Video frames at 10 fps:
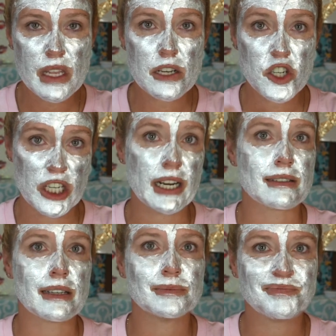She
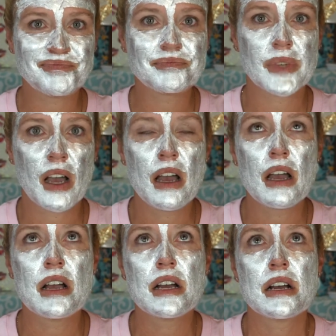does it.
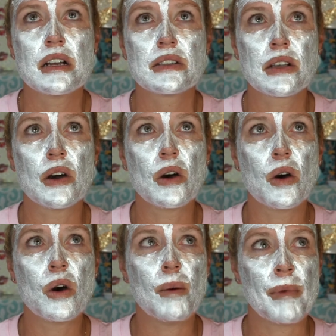
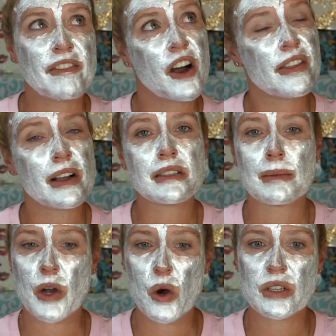So my father ends
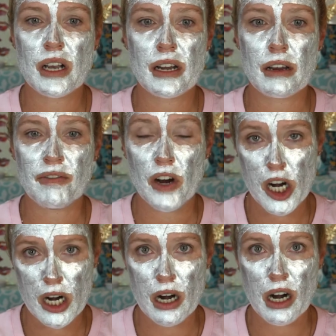up co-signing for
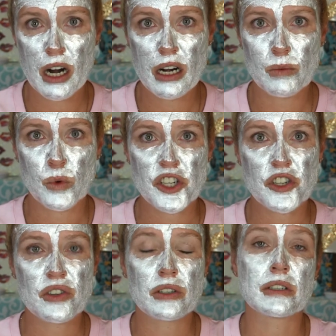her, which
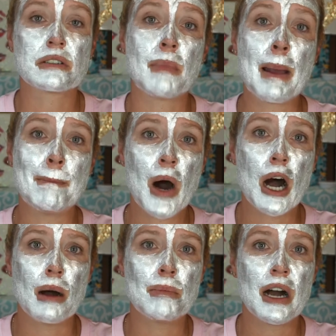screws my
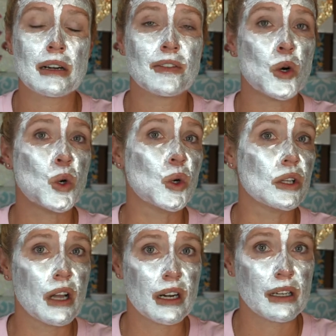mom out of a whole
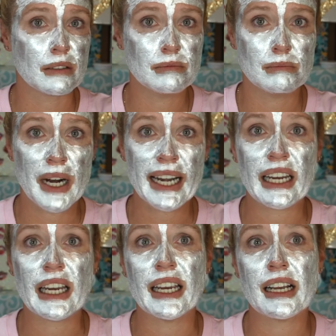lot of
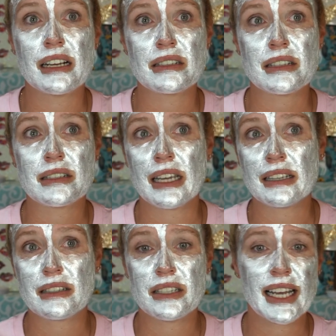money because it's
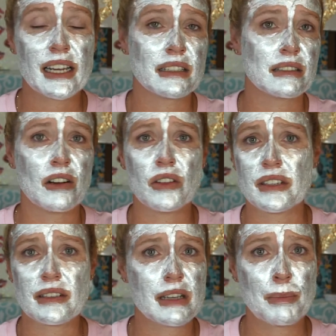against debt and all
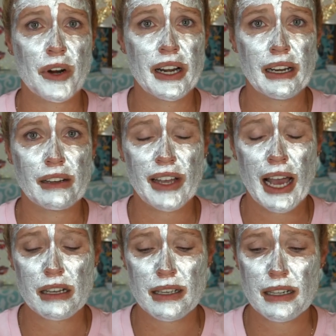this separating of
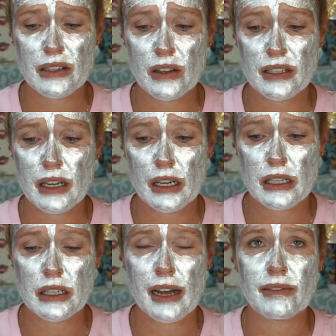assets, all this kind of
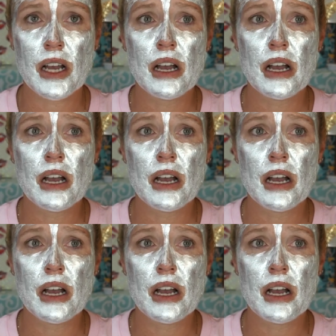stuff.